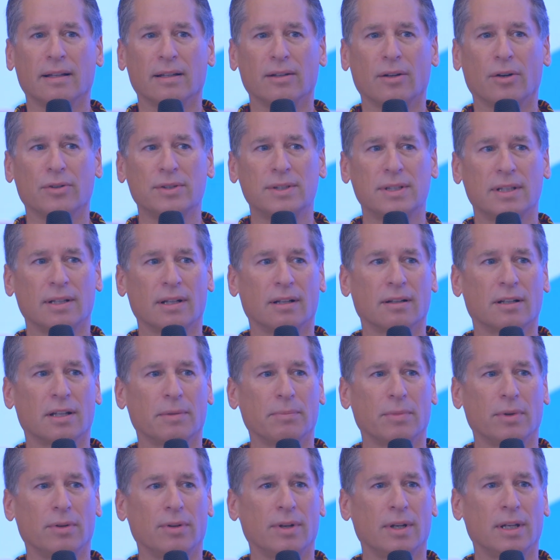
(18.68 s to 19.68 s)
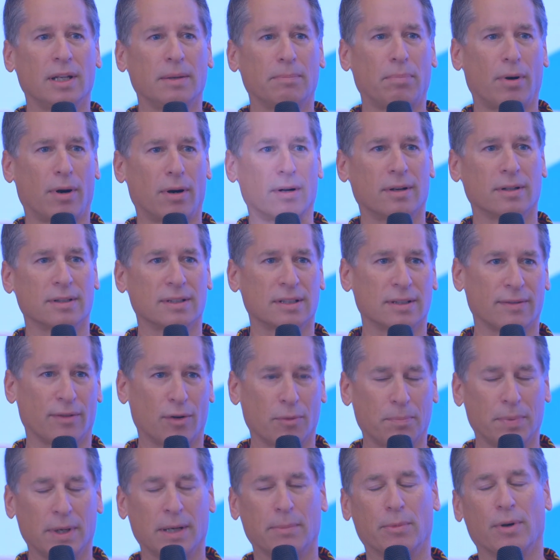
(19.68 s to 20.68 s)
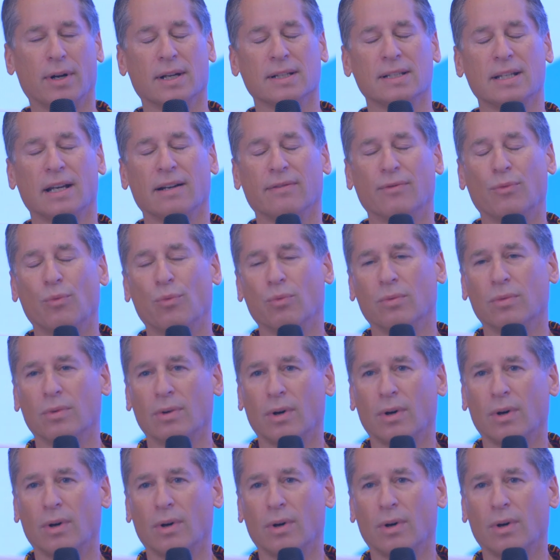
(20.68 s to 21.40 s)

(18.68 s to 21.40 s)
and OCL community parts of OpenMRS have